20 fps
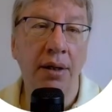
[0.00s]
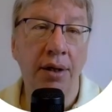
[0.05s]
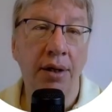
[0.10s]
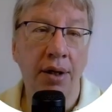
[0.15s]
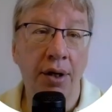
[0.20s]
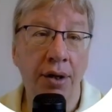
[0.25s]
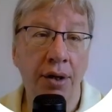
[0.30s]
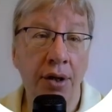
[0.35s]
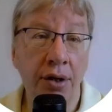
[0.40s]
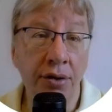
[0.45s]

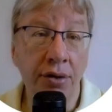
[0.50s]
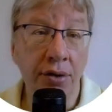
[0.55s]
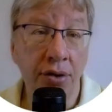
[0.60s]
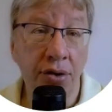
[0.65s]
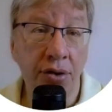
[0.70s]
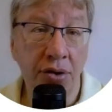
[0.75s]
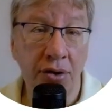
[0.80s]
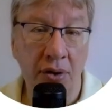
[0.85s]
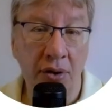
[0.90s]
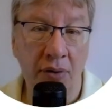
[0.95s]
Another
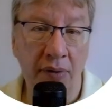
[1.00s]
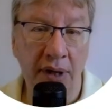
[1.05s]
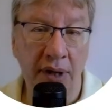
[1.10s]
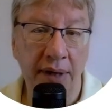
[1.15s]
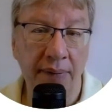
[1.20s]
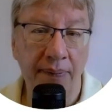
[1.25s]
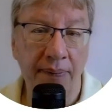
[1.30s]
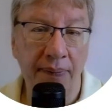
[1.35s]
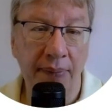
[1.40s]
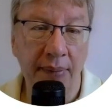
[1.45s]
story
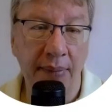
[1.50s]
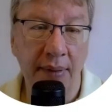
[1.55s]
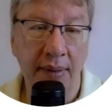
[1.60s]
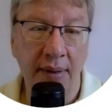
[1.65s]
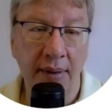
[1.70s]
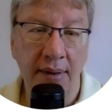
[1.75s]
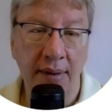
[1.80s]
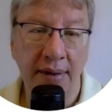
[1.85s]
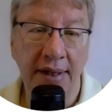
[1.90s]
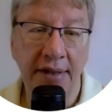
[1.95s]

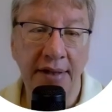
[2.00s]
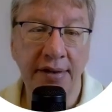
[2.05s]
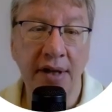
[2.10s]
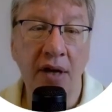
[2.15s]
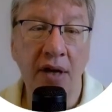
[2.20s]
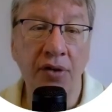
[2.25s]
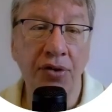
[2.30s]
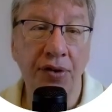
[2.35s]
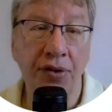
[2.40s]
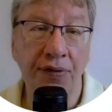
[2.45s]
tells
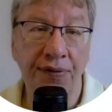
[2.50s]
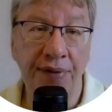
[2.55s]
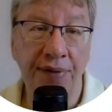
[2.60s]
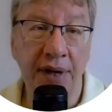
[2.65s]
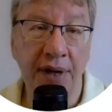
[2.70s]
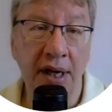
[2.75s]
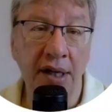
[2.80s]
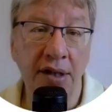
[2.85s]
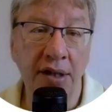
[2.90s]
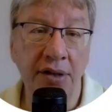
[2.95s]
how the
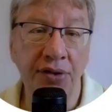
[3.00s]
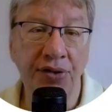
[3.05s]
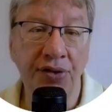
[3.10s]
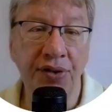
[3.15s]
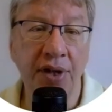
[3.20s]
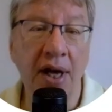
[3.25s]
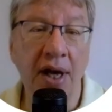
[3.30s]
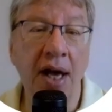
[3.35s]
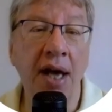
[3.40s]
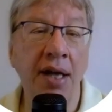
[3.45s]
various
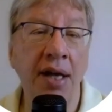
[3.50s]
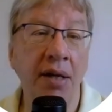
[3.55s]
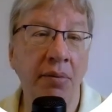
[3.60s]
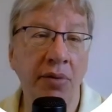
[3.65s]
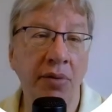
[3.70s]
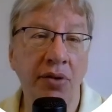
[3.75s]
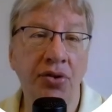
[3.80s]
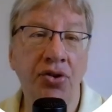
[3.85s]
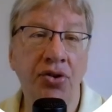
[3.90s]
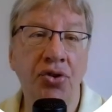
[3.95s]

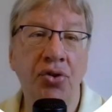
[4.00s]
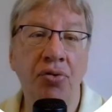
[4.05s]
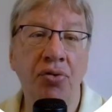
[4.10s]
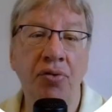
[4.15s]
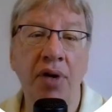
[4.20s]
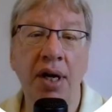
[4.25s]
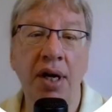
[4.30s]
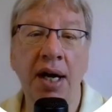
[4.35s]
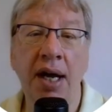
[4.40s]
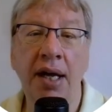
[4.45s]
animals
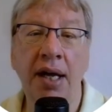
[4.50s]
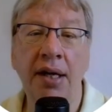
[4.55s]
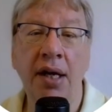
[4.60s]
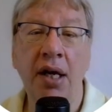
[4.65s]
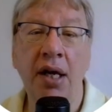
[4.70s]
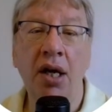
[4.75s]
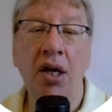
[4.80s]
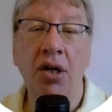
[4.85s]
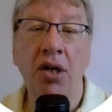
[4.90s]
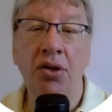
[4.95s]
tried
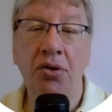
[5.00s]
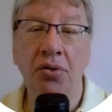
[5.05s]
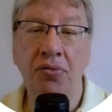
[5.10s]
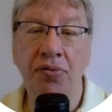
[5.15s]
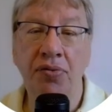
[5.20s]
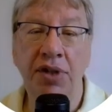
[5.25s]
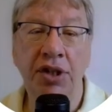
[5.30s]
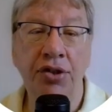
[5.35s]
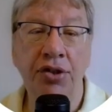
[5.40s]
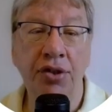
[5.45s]
to
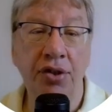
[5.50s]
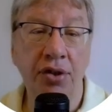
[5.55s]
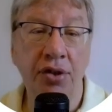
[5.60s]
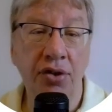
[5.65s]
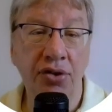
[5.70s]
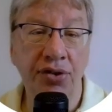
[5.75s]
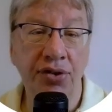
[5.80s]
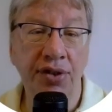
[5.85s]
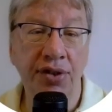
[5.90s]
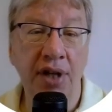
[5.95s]
reach the
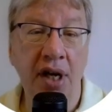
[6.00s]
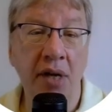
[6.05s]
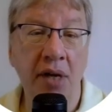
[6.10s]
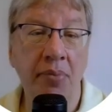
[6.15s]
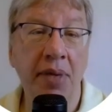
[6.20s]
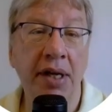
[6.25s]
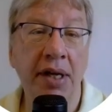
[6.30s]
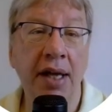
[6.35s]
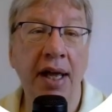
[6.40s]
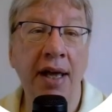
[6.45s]
North Star,
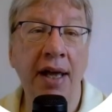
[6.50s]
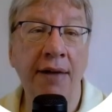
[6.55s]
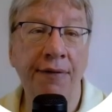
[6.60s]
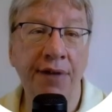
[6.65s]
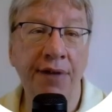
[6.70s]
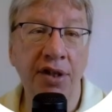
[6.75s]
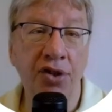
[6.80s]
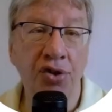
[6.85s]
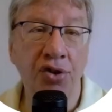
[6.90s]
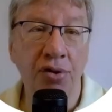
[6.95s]
but
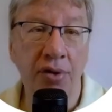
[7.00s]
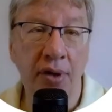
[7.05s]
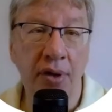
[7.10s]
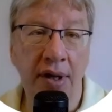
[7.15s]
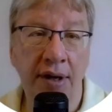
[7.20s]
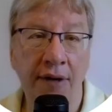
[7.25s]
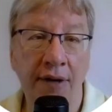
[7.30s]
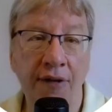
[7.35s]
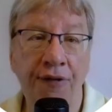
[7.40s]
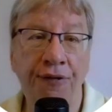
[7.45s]

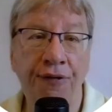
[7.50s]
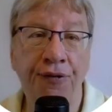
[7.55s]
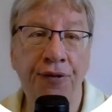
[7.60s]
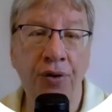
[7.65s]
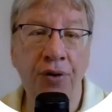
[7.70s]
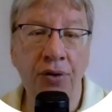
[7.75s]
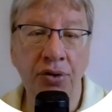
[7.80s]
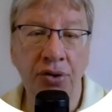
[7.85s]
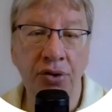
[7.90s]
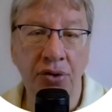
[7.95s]
eventually
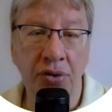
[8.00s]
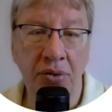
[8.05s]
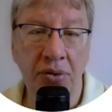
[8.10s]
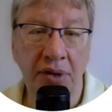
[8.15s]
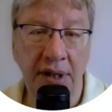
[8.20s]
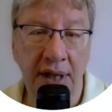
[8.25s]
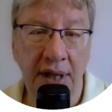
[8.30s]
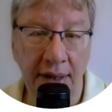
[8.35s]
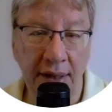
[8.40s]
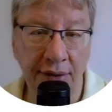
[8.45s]
froze to
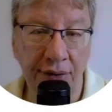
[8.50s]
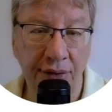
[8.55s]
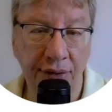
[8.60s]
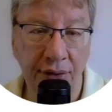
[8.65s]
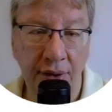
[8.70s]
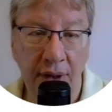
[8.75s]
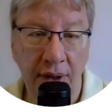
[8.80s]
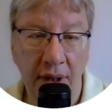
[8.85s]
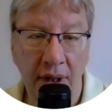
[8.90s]
death.